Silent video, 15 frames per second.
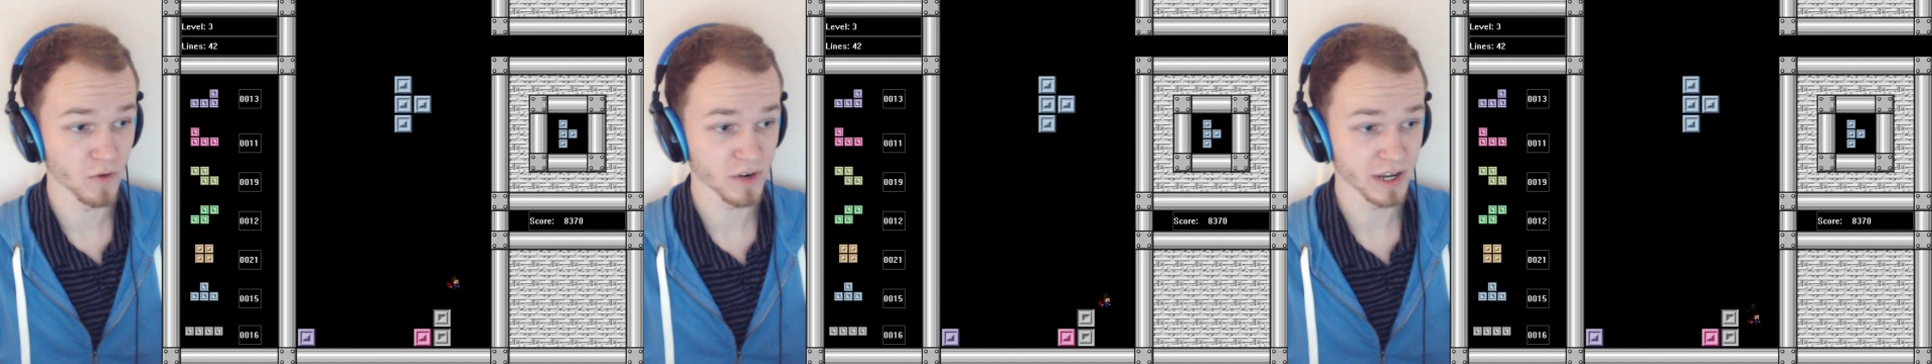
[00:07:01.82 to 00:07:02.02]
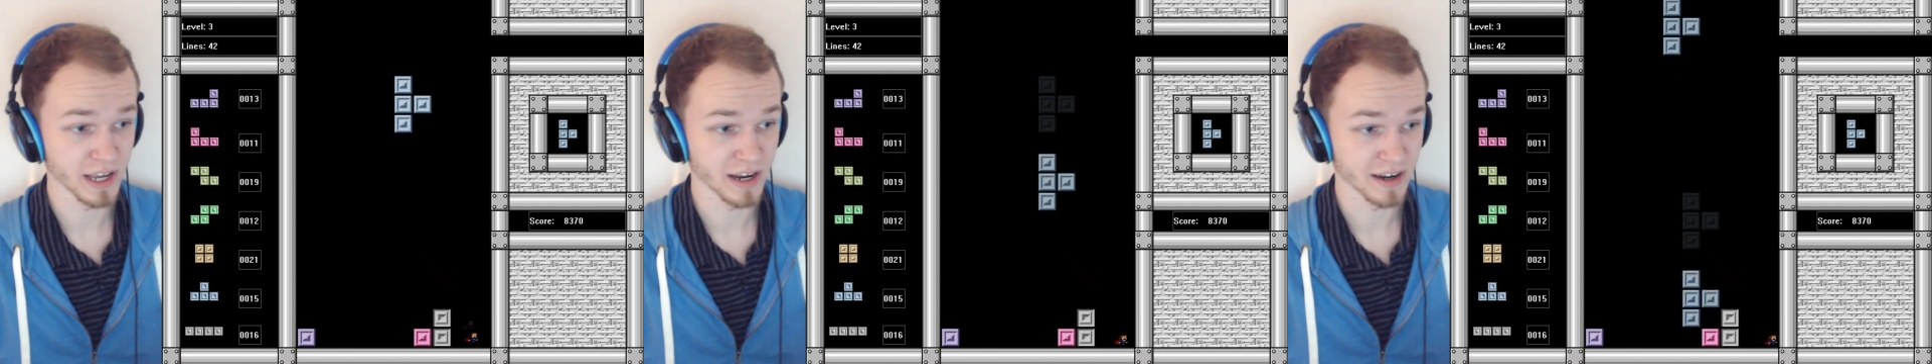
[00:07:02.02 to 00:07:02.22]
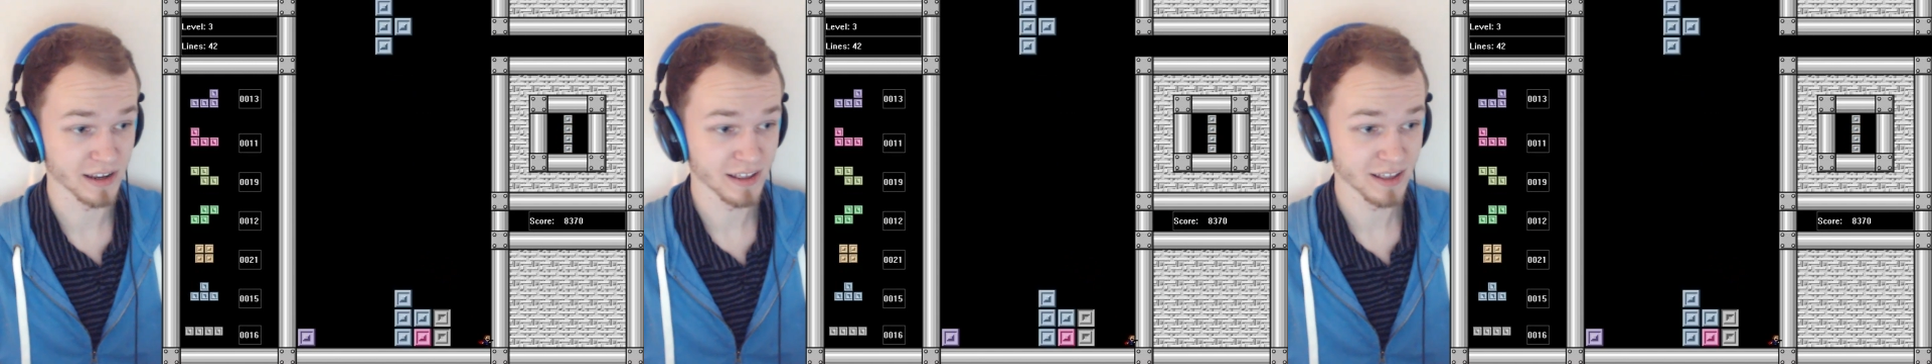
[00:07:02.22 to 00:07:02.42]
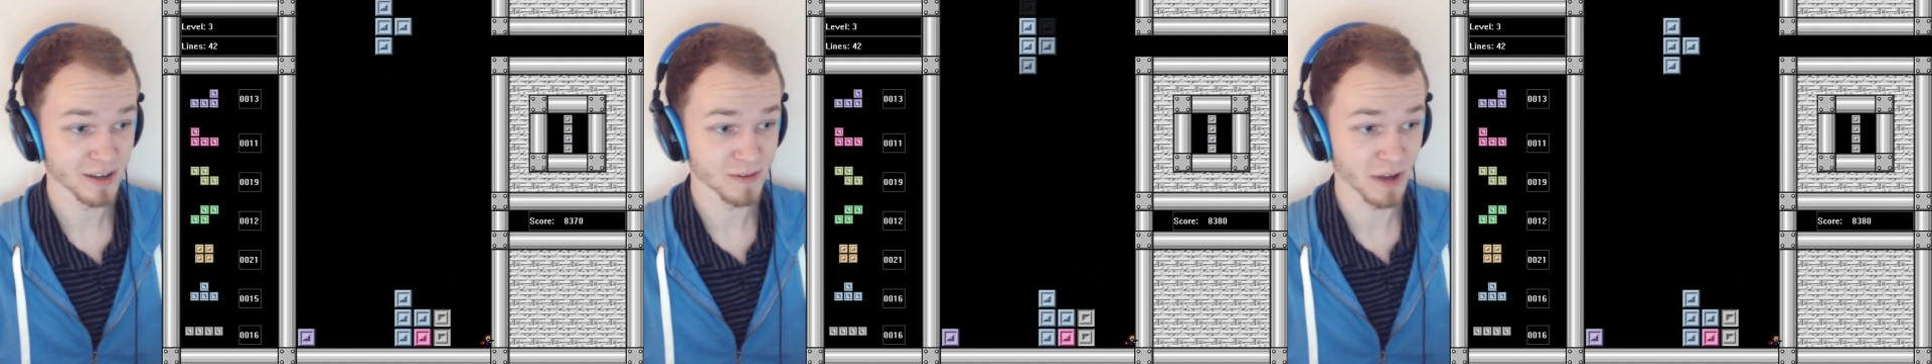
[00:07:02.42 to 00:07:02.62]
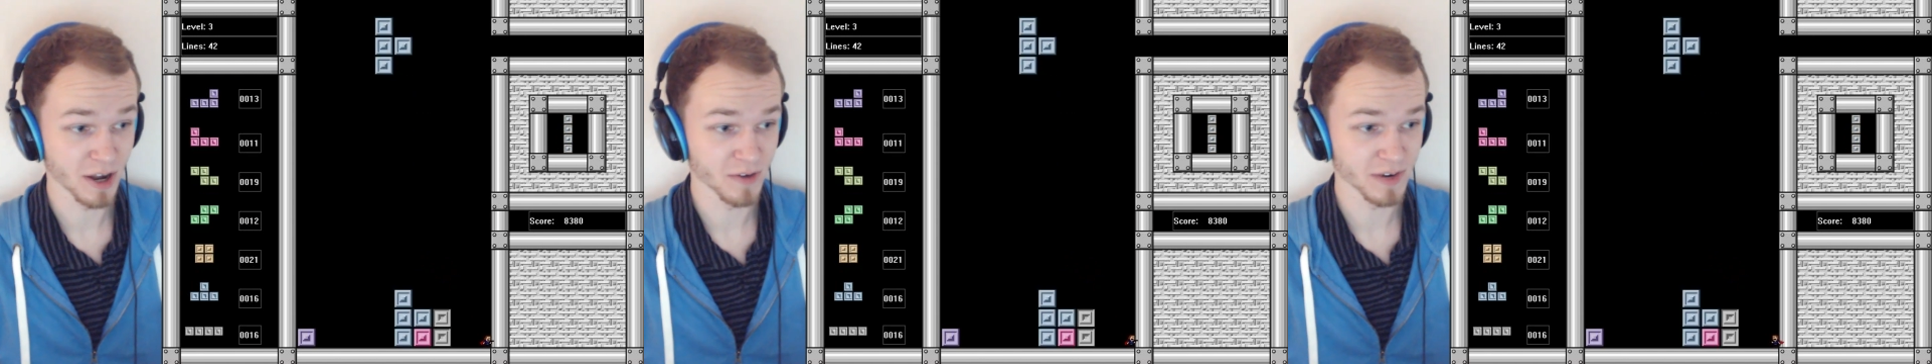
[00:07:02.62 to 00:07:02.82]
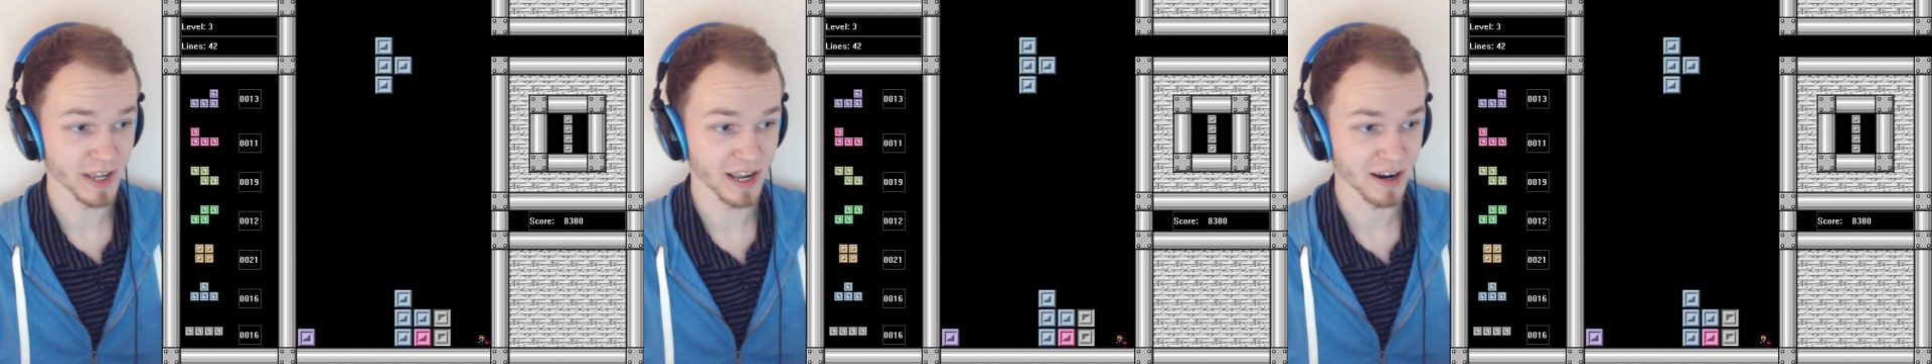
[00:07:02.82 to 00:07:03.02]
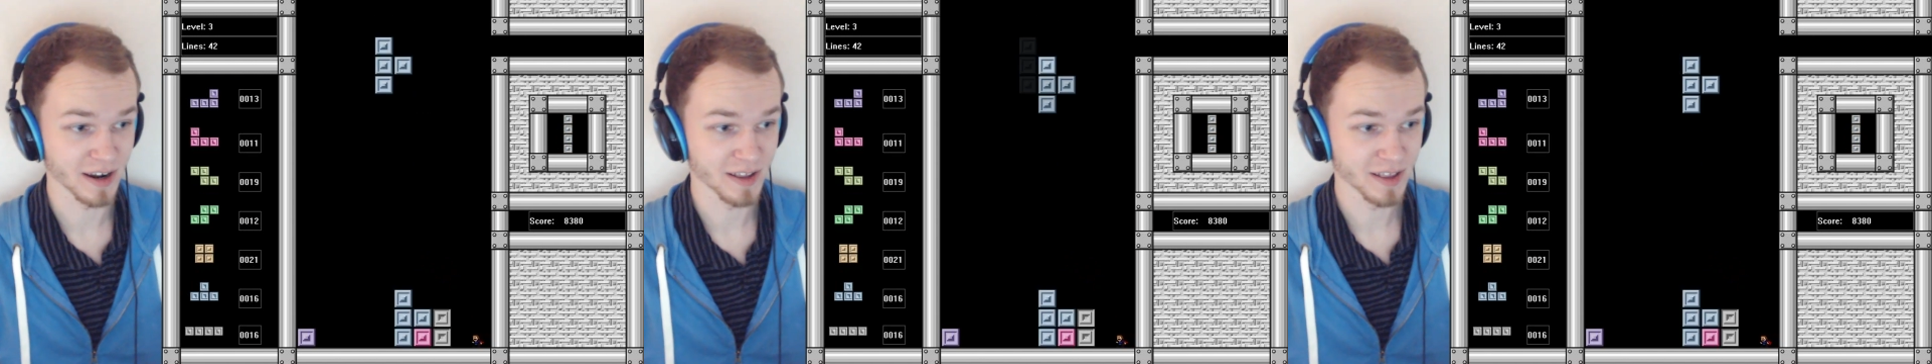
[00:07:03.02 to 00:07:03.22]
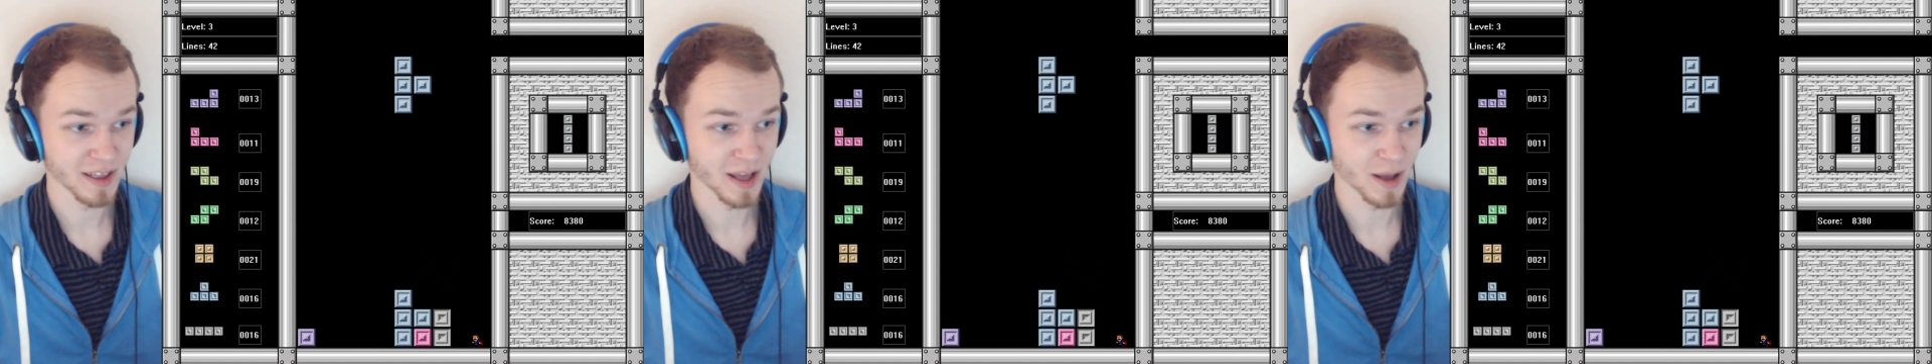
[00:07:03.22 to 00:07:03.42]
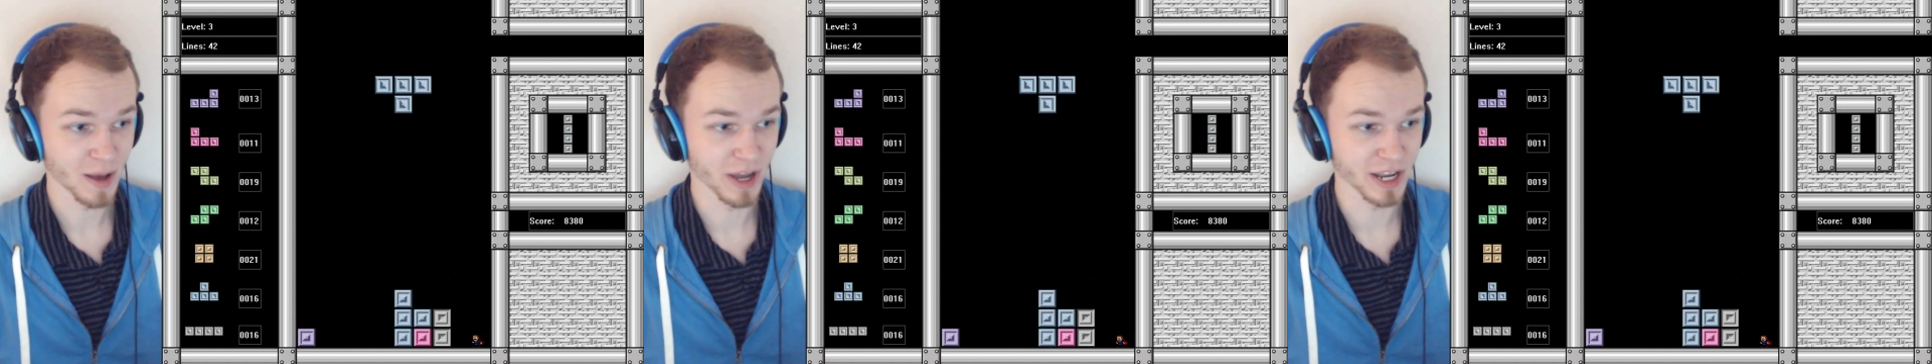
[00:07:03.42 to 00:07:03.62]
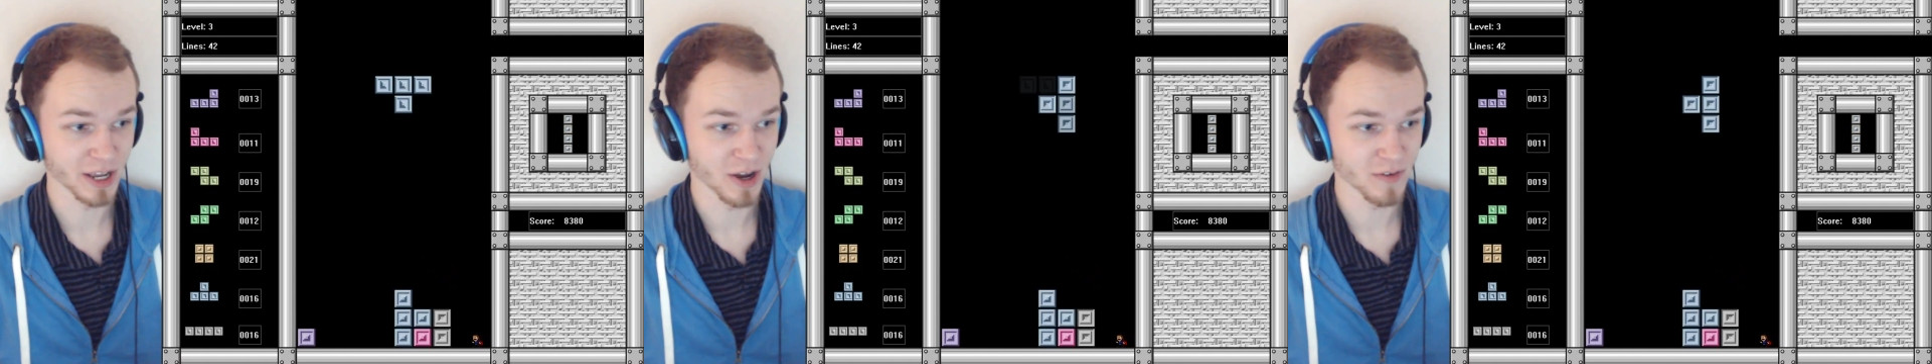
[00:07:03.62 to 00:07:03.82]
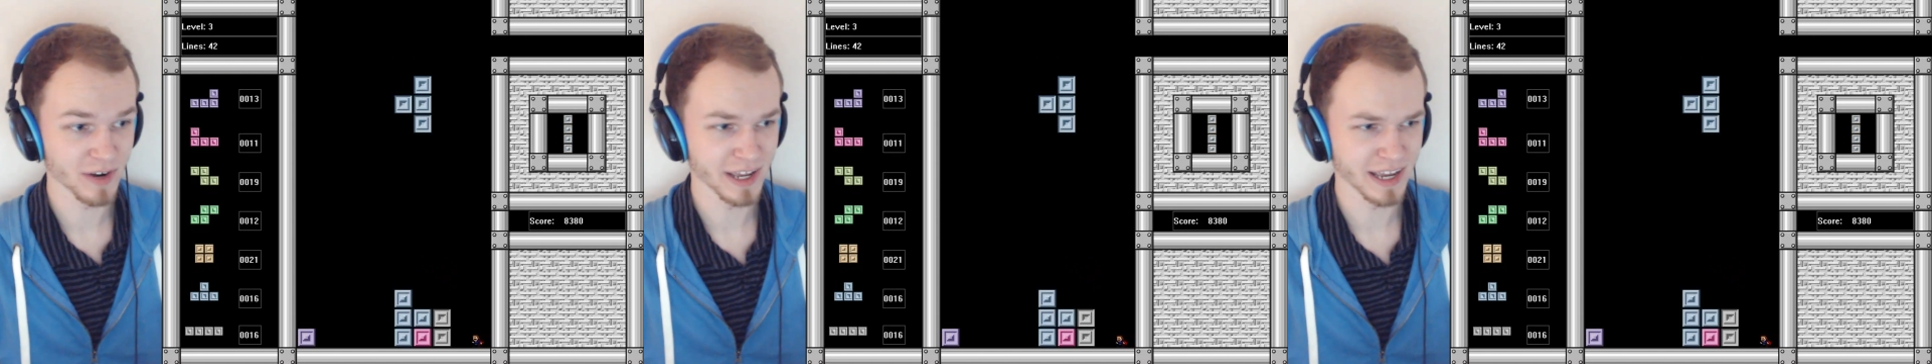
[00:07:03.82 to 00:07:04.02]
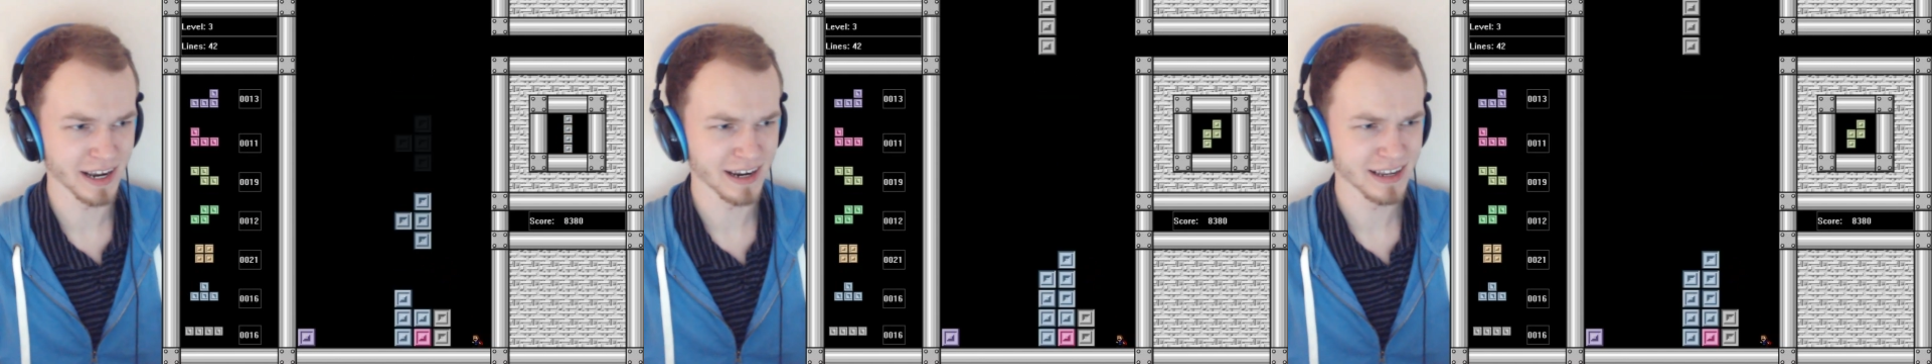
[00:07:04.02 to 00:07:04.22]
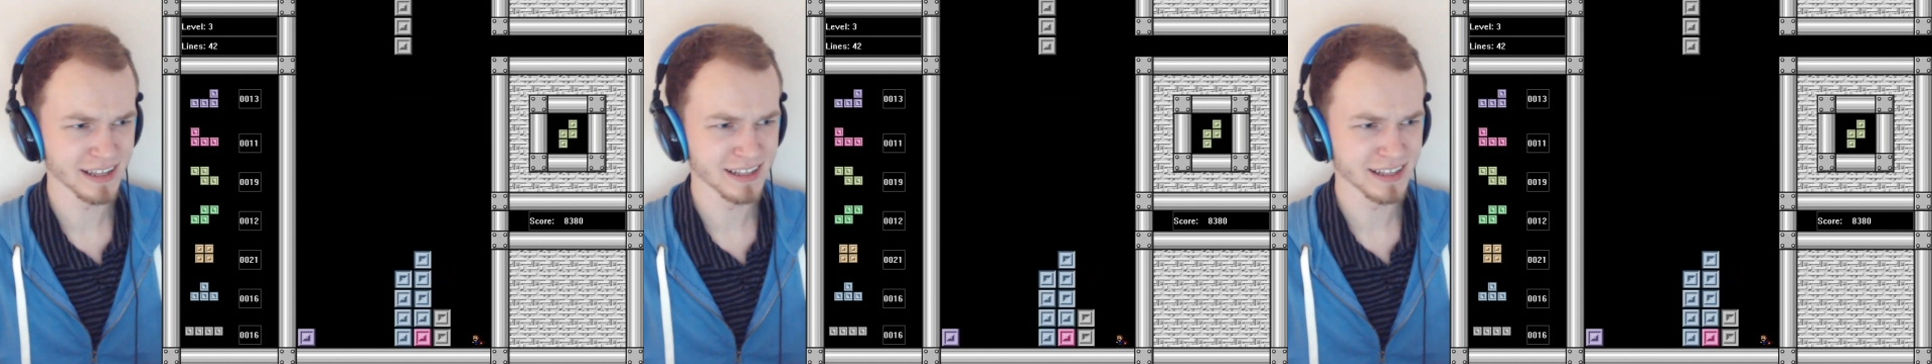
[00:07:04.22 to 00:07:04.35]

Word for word: over here. Right over here. I'm waiting over here.